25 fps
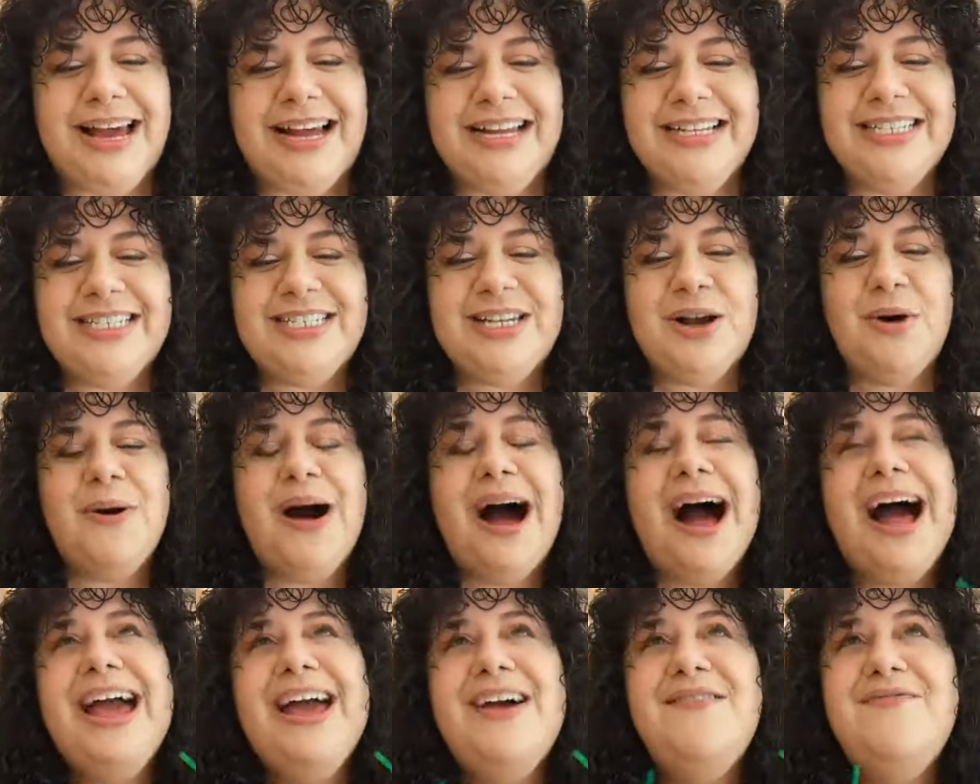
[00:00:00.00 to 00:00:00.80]
And
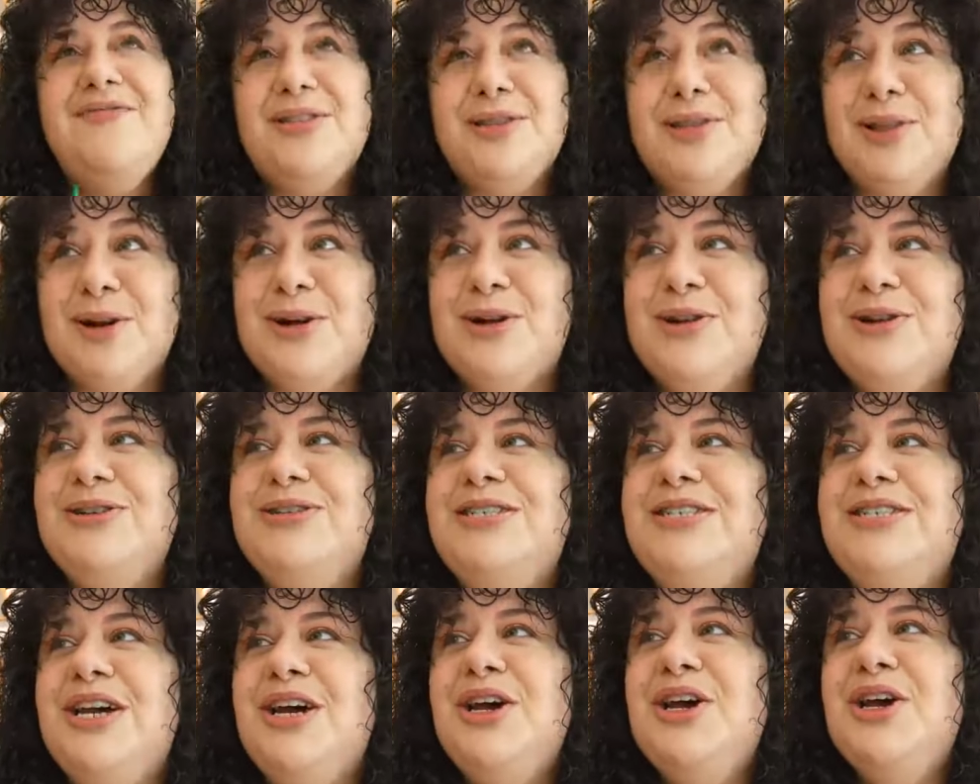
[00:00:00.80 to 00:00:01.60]
so I have
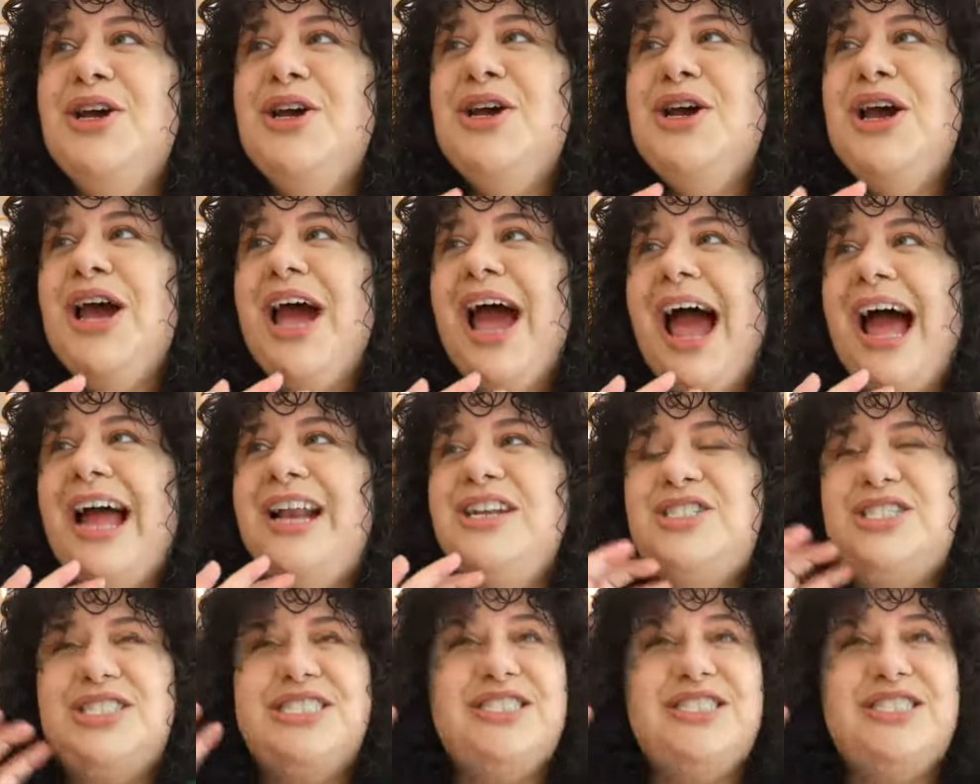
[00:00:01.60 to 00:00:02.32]
learned and